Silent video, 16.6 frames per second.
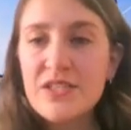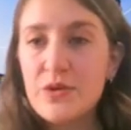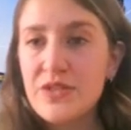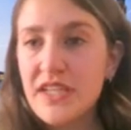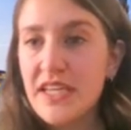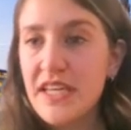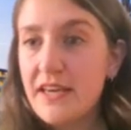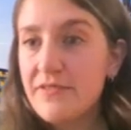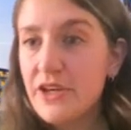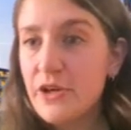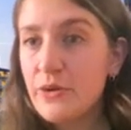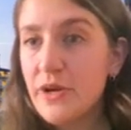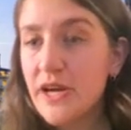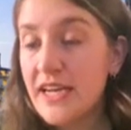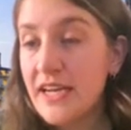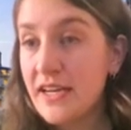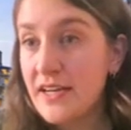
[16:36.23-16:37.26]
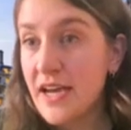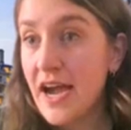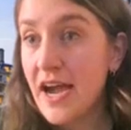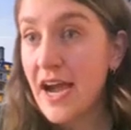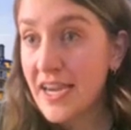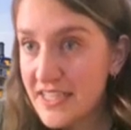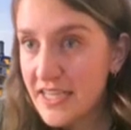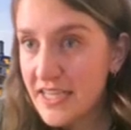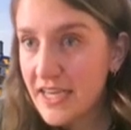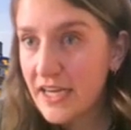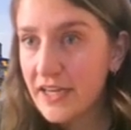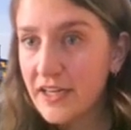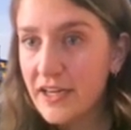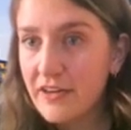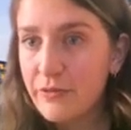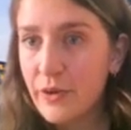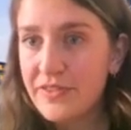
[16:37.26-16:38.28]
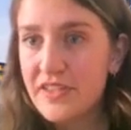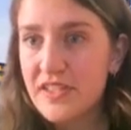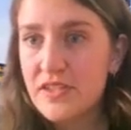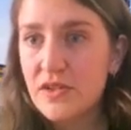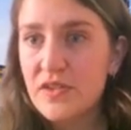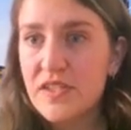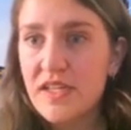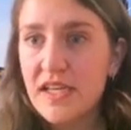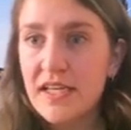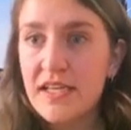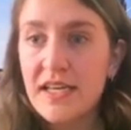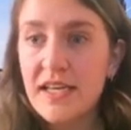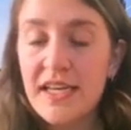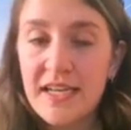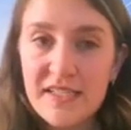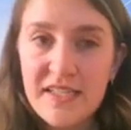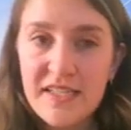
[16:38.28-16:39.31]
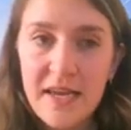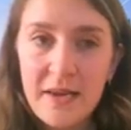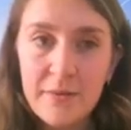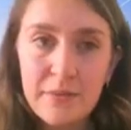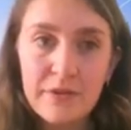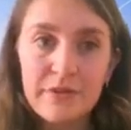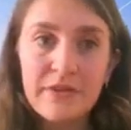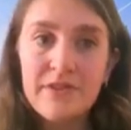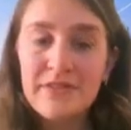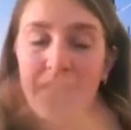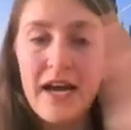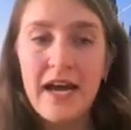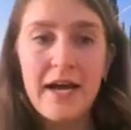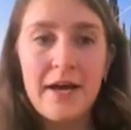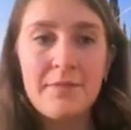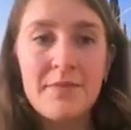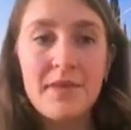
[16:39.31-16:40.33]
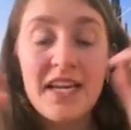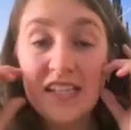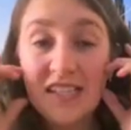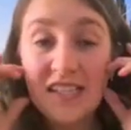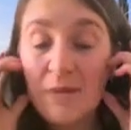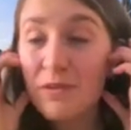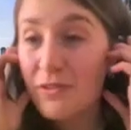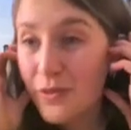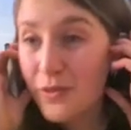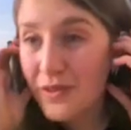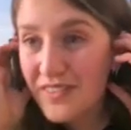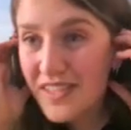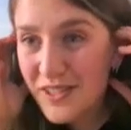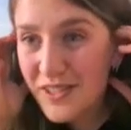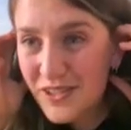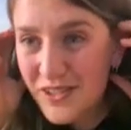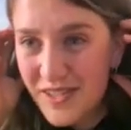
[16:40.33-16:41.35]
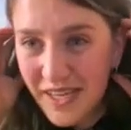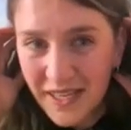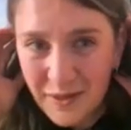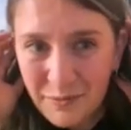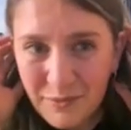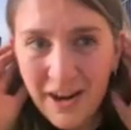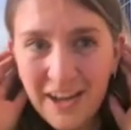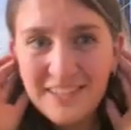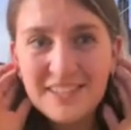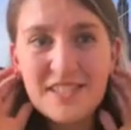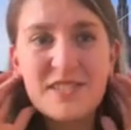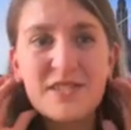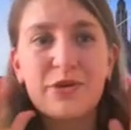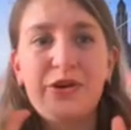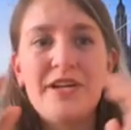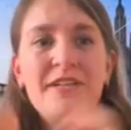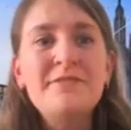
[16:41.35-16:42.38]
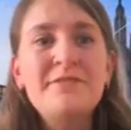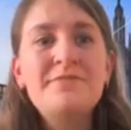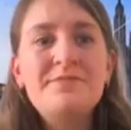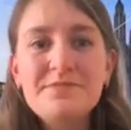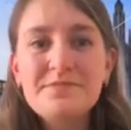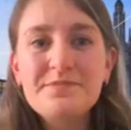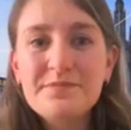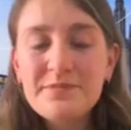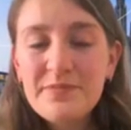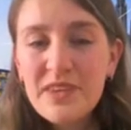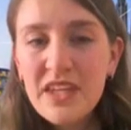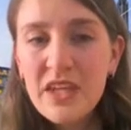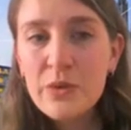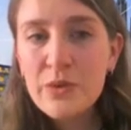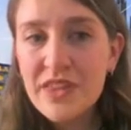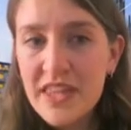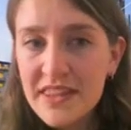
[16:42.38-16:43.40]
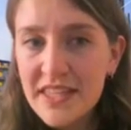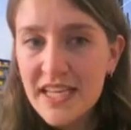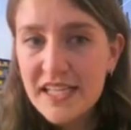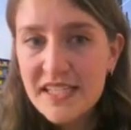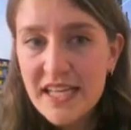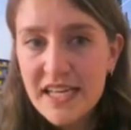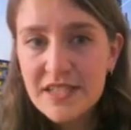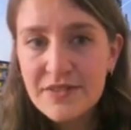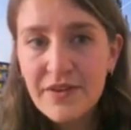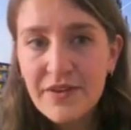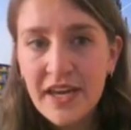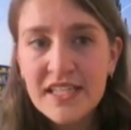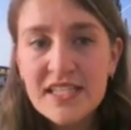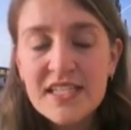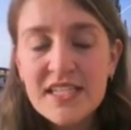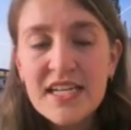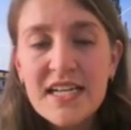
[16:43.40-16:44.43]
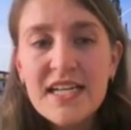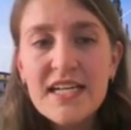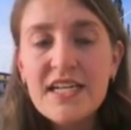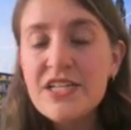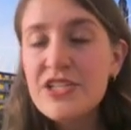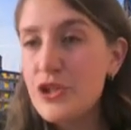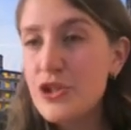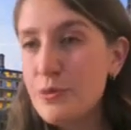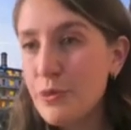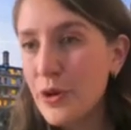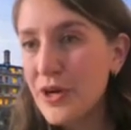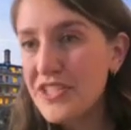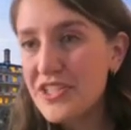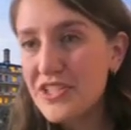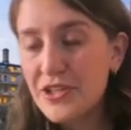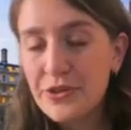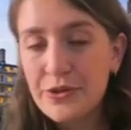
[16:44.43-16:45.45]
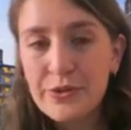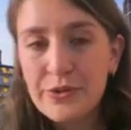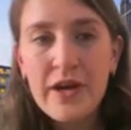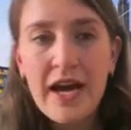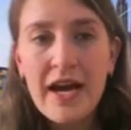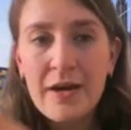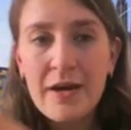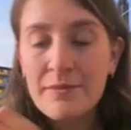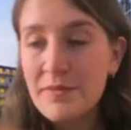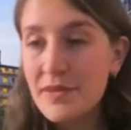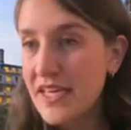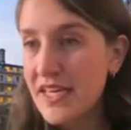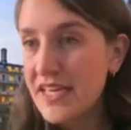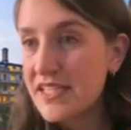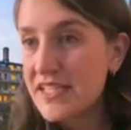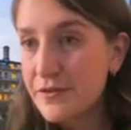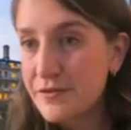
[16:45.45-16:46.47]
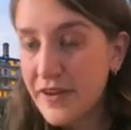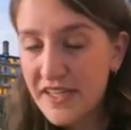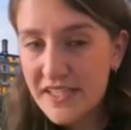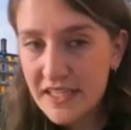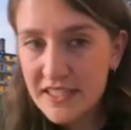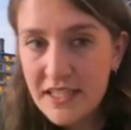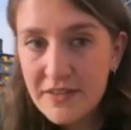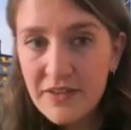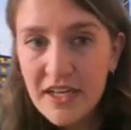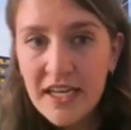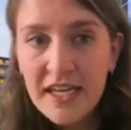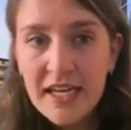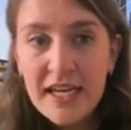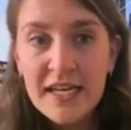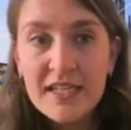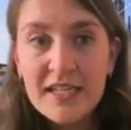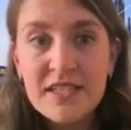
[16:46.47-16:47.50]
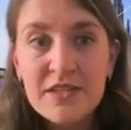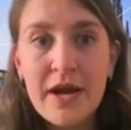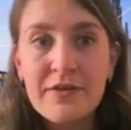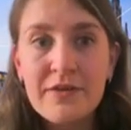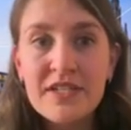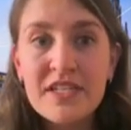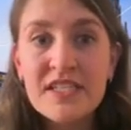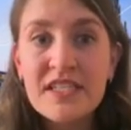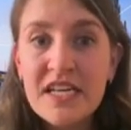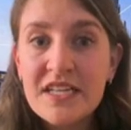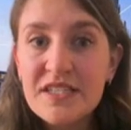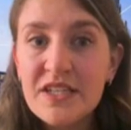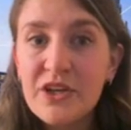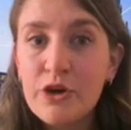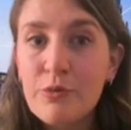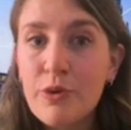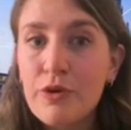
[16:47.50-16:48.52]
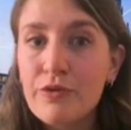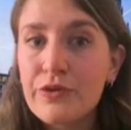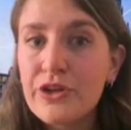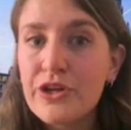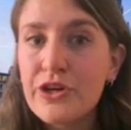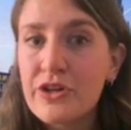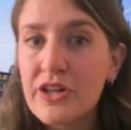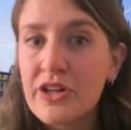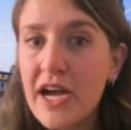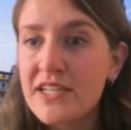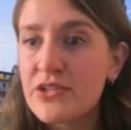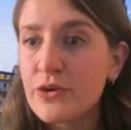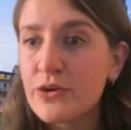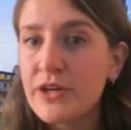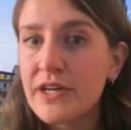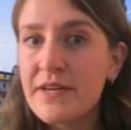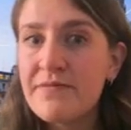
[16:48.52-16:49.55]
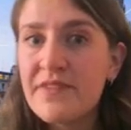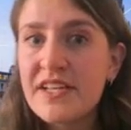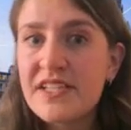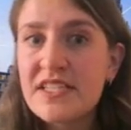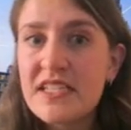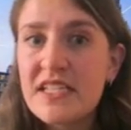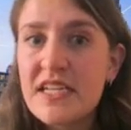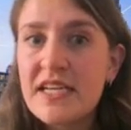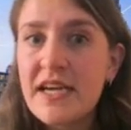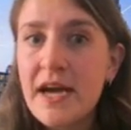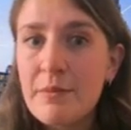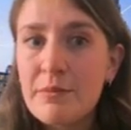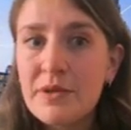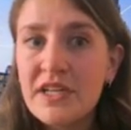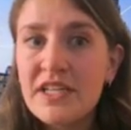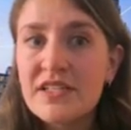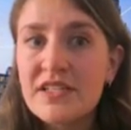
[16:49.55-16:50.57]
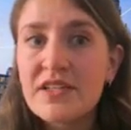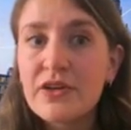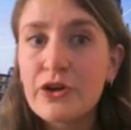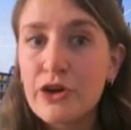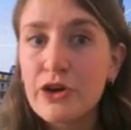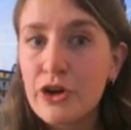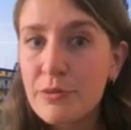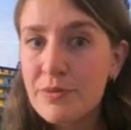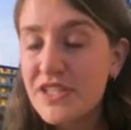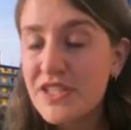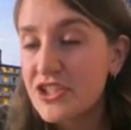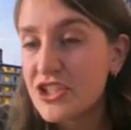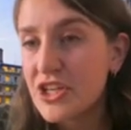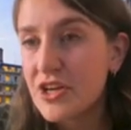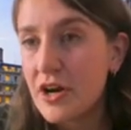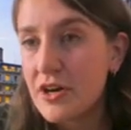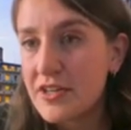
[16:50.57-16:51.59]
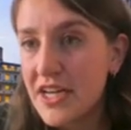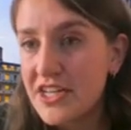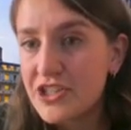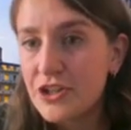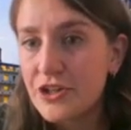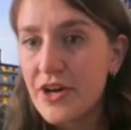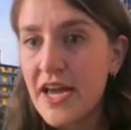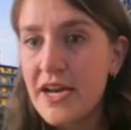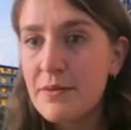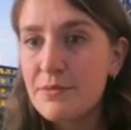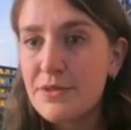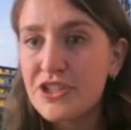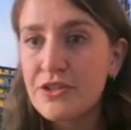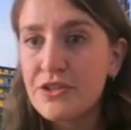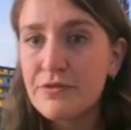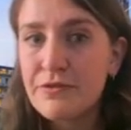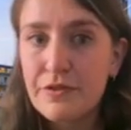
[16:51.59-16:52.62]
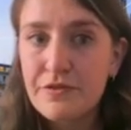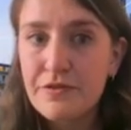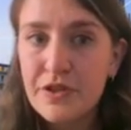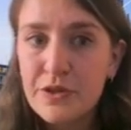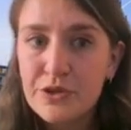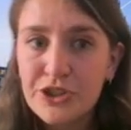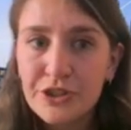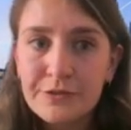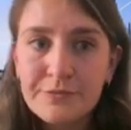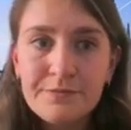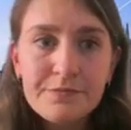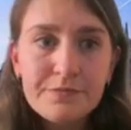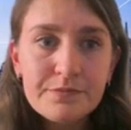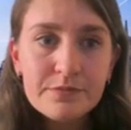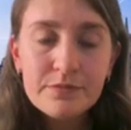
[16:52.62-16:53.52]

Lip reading: So to give you an idea of what this looks like in example, within the assess phase, 2.2 is the phase activity, and it's around assessing your portfolio client or investee company's current position on nature and ambition for the future.